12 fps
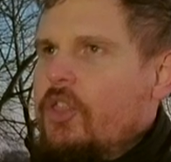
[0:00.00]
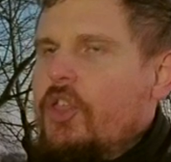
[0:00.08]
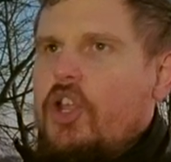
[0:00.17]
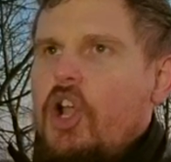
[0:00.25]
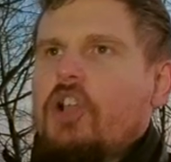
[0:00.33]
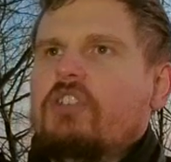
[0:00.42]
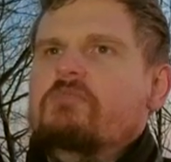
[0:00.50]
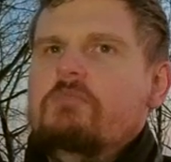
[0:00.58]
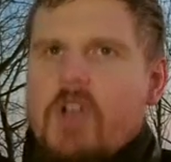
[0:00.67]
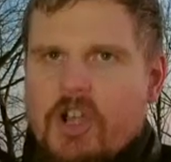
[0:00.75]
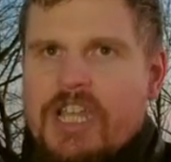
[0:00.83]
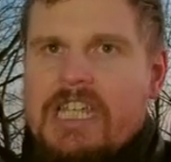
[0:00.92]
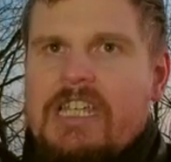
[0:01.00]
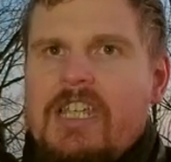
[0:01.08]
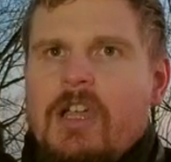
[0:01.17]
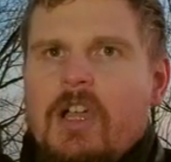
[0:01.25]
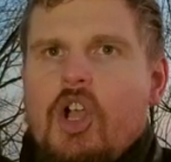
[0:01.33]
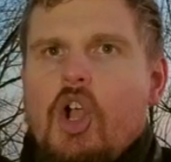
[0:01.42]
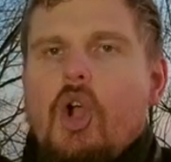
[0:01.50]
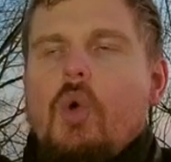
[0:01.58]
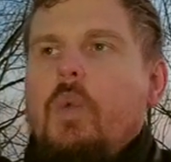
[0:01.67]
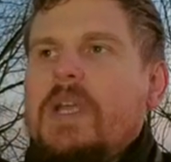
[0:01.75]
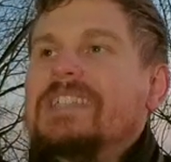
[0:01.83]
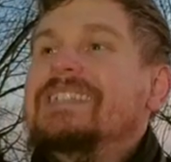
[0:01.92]
the god of money,
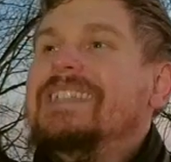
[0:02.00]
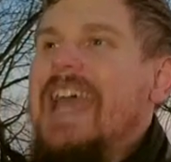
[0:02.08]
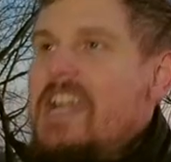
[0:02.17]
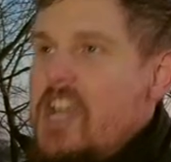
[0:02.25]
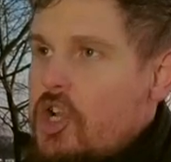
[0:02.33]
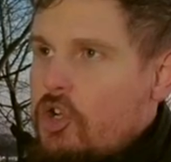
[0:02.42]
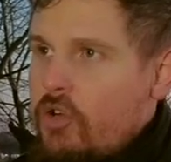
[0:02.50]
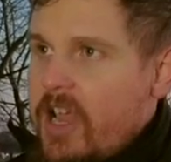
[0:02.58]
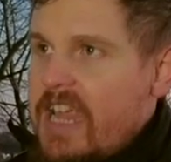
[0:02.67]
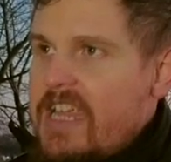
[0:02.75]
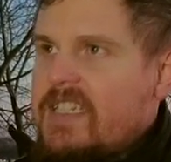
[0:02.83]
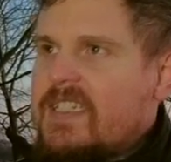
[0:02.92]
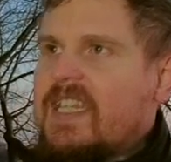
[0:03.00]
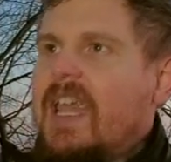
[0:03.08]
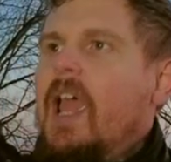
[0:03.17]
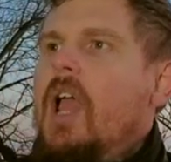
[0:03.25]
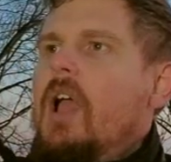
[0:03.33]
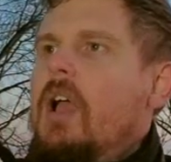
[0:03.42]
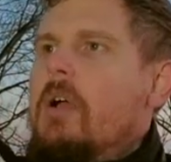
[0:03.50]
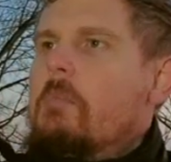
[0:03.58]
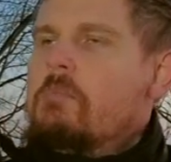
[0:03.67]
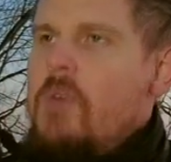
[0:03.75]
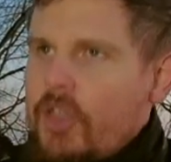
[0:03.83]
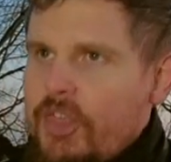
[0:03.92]
we denigrate
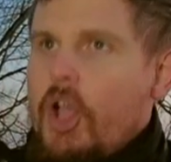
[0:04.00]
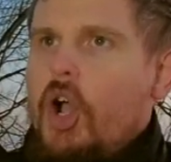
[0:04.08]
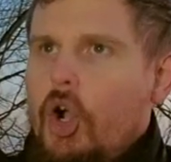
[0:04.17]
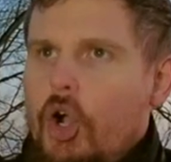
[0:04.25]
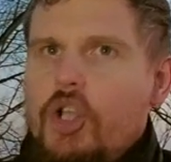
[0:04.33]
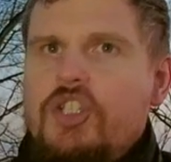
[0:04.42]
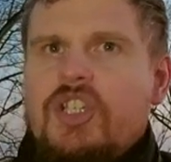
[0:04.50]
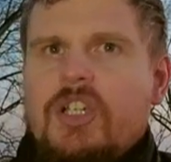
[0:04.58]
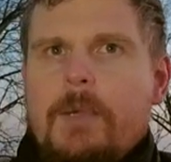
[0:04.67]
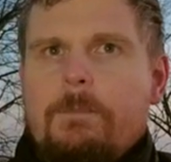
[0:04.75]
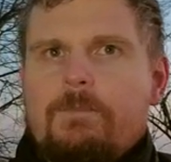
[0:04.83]
motherhood,